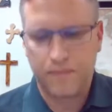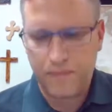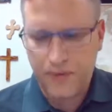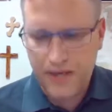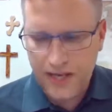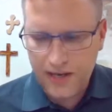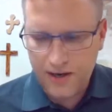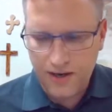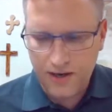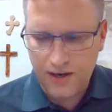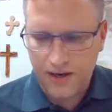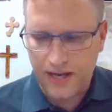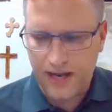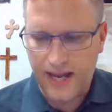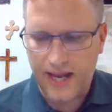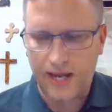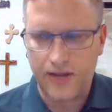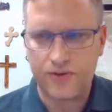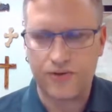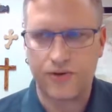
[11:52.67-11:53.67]
Peter
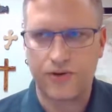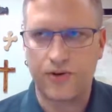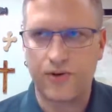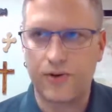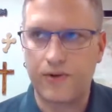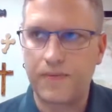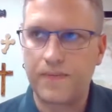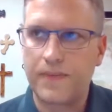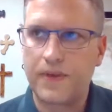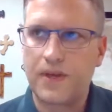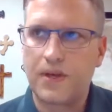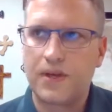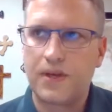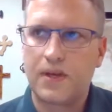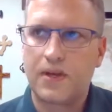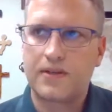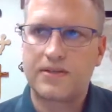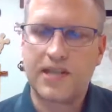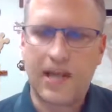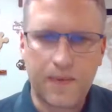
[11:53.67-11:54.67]
and Andrew,
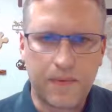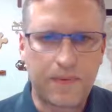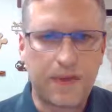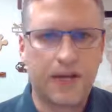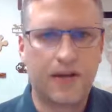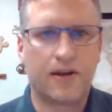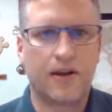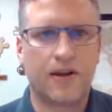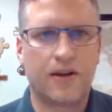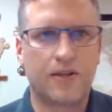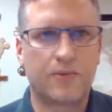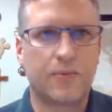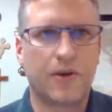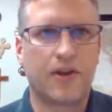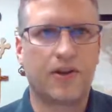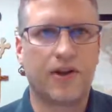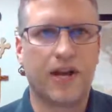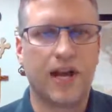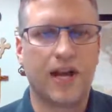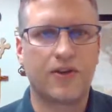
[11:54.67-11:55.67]
Simon Peter and his
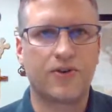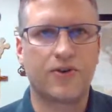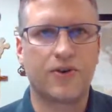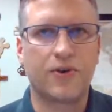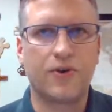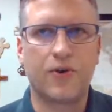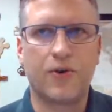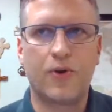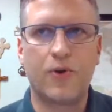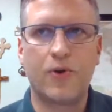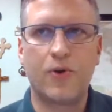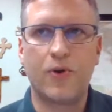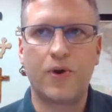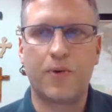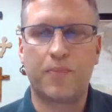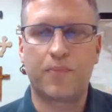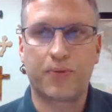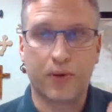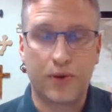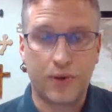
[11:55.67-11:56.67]
brother Andrew,
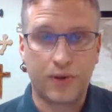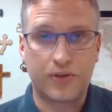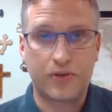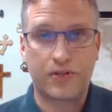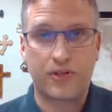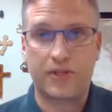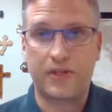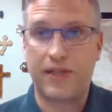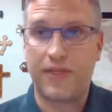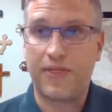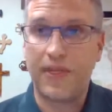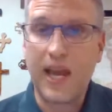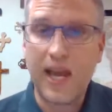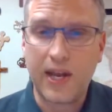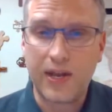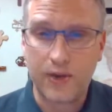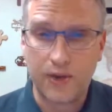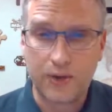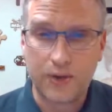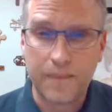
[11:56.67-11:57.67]
who approach
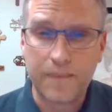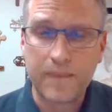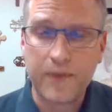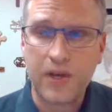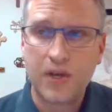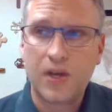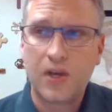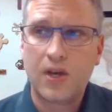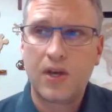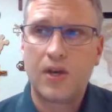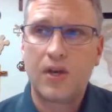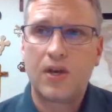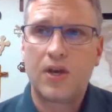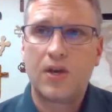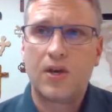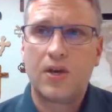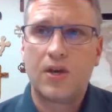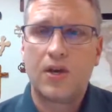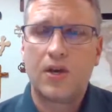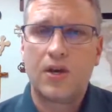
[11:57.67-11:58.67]
Nathanael,
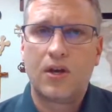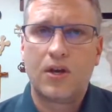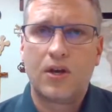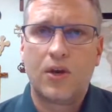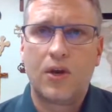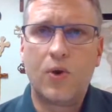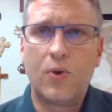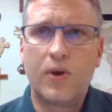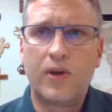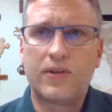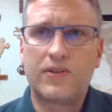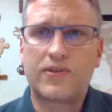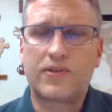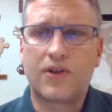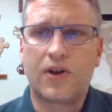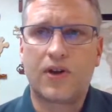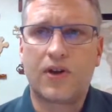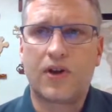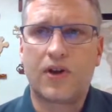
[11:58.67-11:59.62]
who is